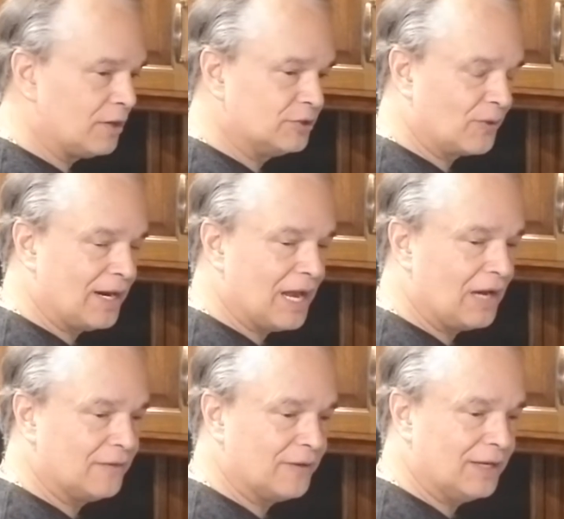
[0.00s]
drain
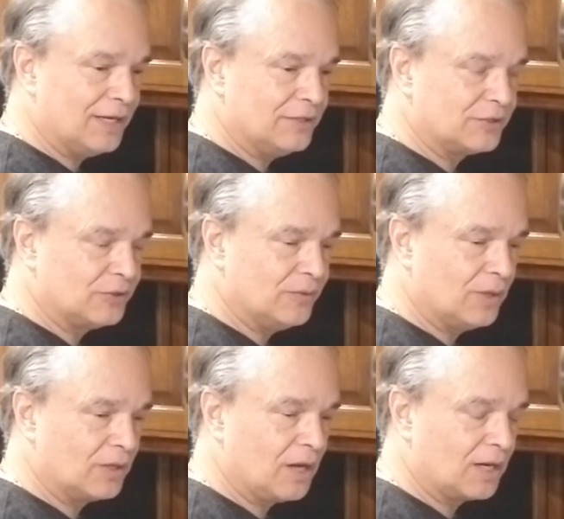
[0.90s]
out of it into
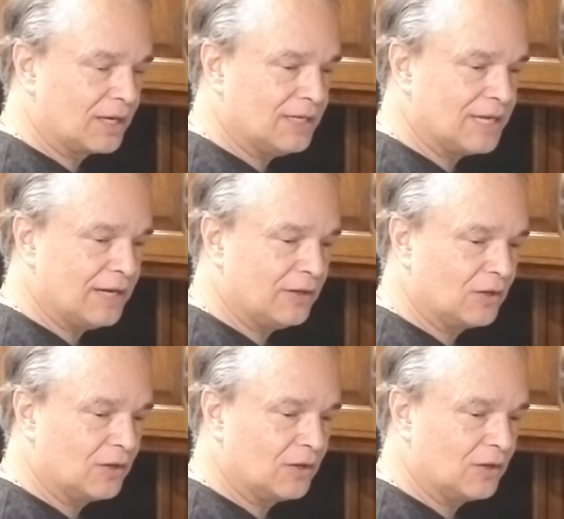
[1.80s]
a container,